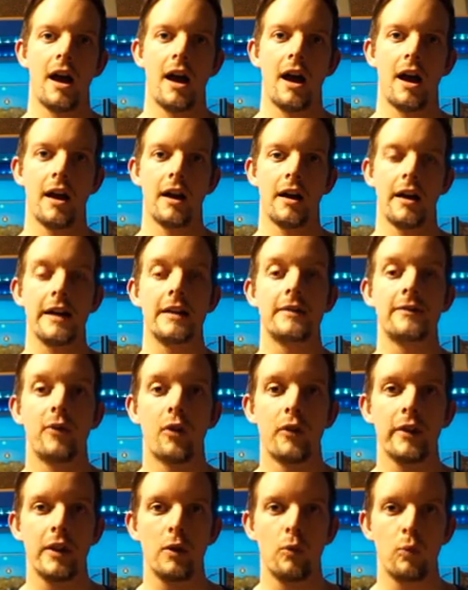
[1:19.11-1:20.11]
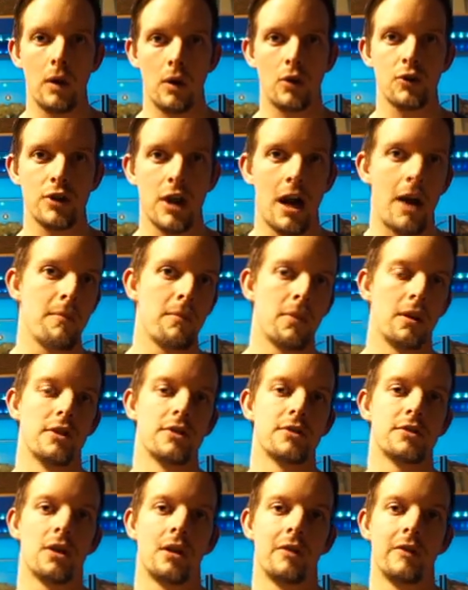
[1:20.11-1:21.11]
Uh, it's for the Welsh
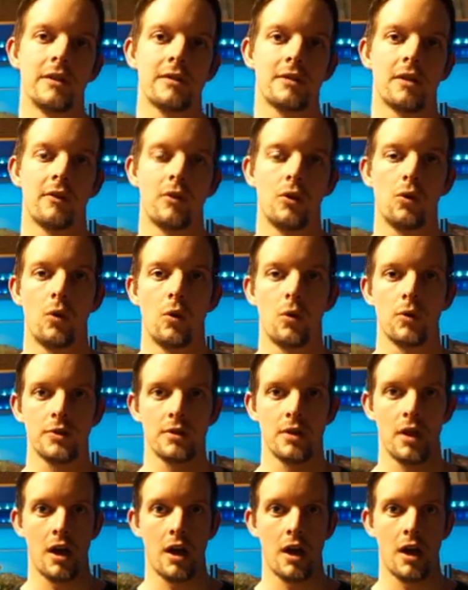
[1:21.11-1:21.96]
Ambulance Service, of course.